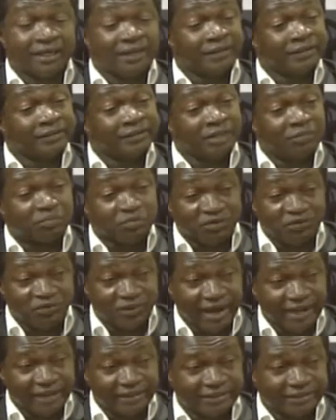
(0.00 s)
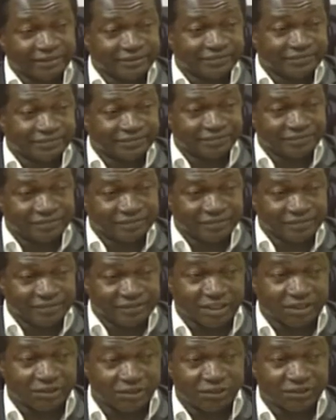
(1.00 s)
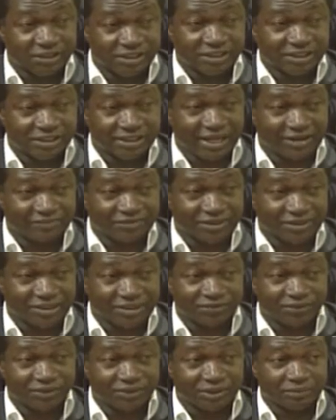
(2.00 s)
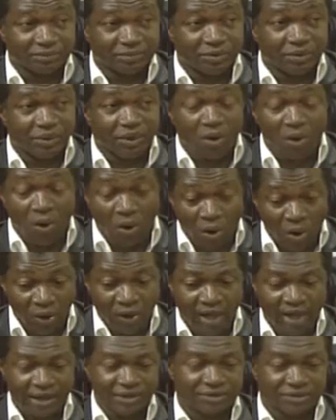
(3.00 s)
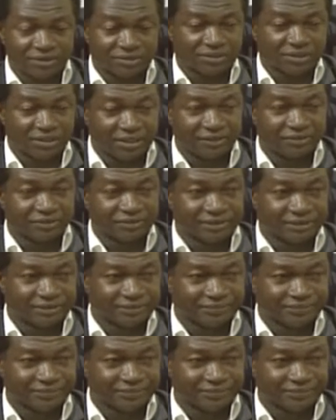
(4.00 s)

They provide security services for them all across the country.